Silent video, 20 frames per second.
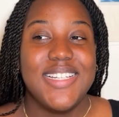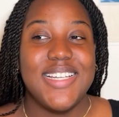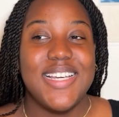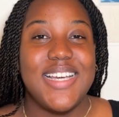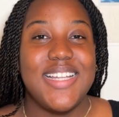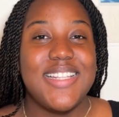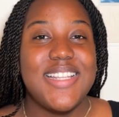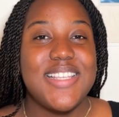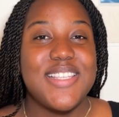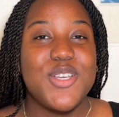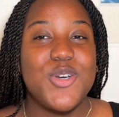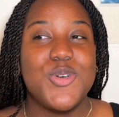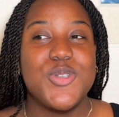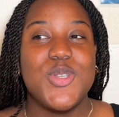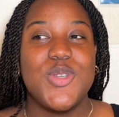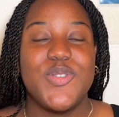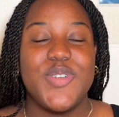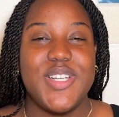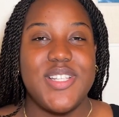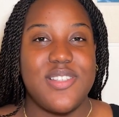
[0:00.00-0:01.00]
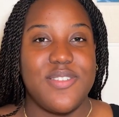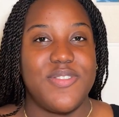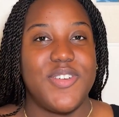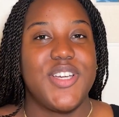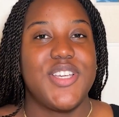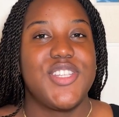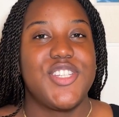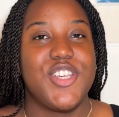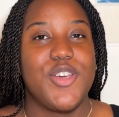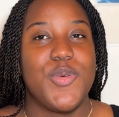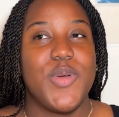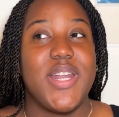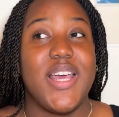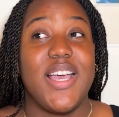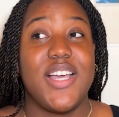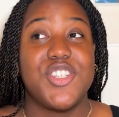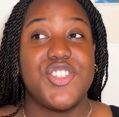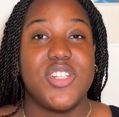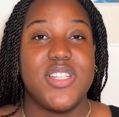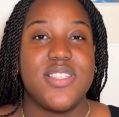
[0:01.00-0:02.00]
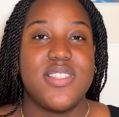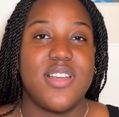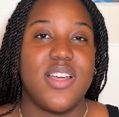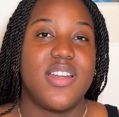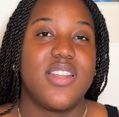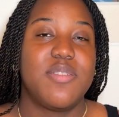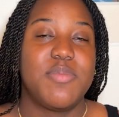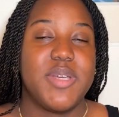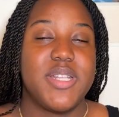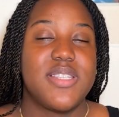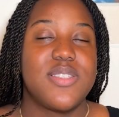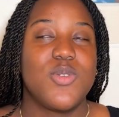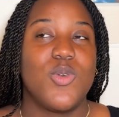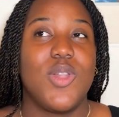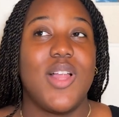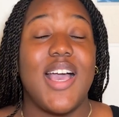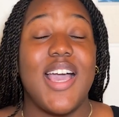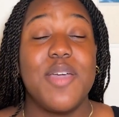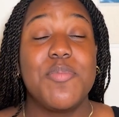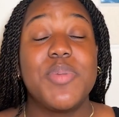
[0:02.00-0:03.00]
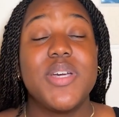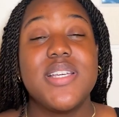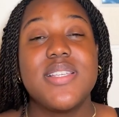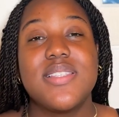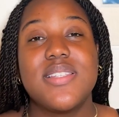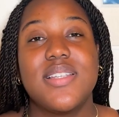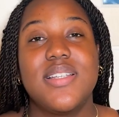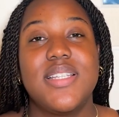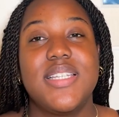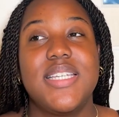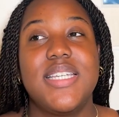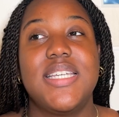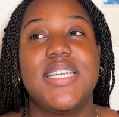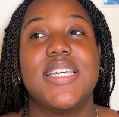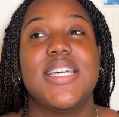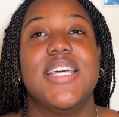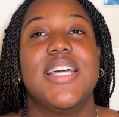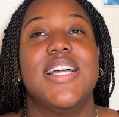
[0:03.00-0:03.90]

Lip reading: and this goes over into first year when I actually started med school, I personally